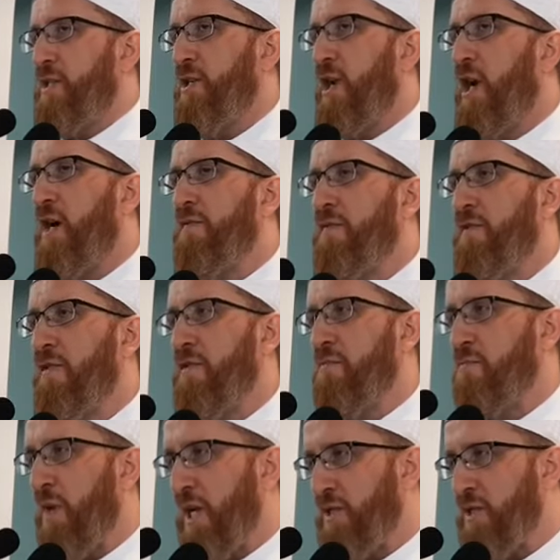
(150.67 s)
to offer
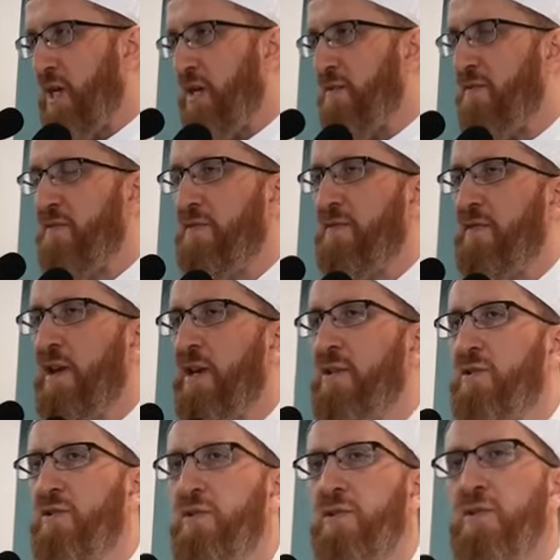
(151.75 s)
myself
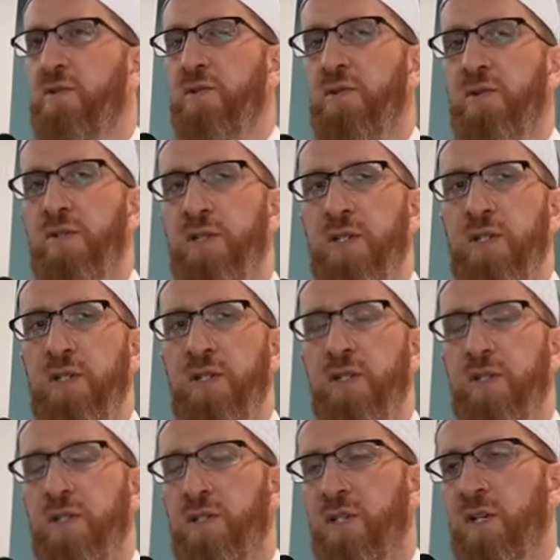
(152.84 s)
and to you
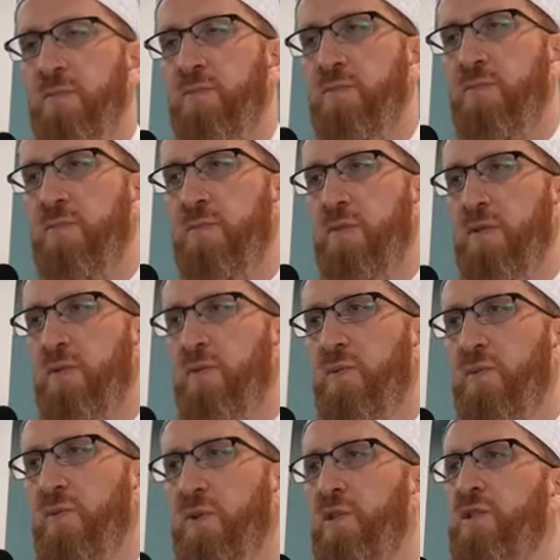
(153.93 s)
some
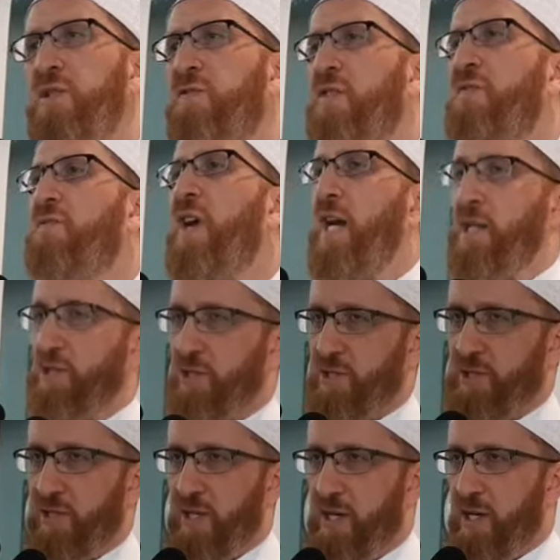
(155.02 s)
words of
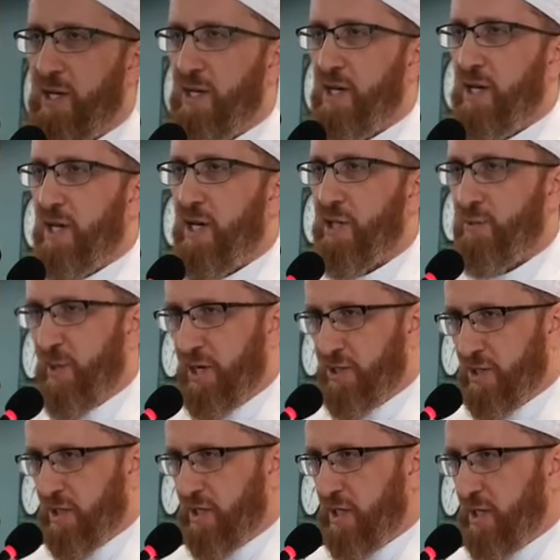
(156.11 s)
advice,
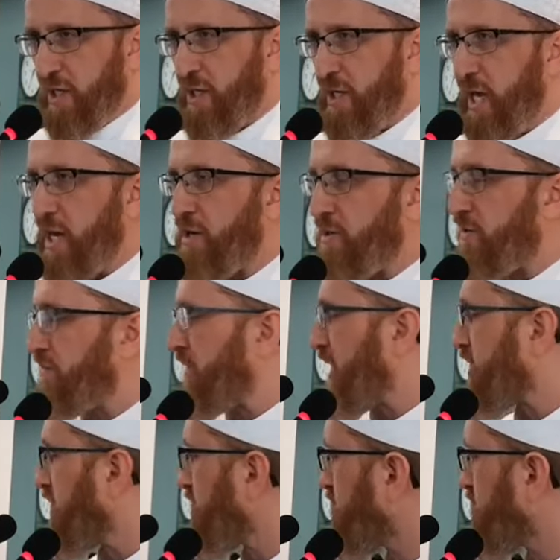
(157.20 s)
especially in light of the fact